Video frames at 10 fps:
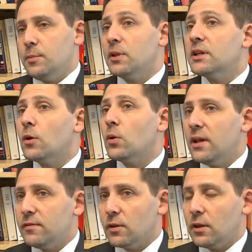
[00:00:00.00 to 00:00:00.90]
political
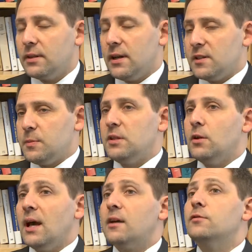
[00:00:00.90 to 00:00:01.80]
level, there has been
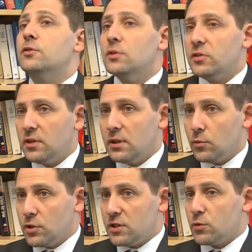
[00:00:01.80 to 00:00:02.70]
a lack of unity,
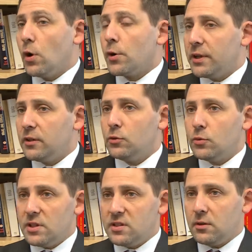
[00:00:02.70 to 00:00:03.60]
which is worrying
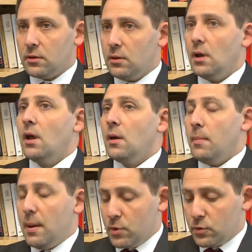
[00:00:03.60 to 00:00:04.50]
to Eastern
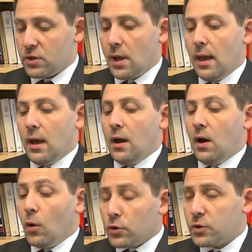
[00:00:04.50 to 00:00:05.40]
members.
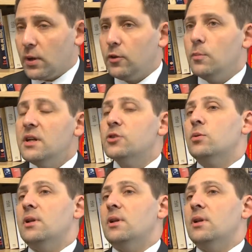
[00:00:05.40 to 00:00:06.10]
Also, at the military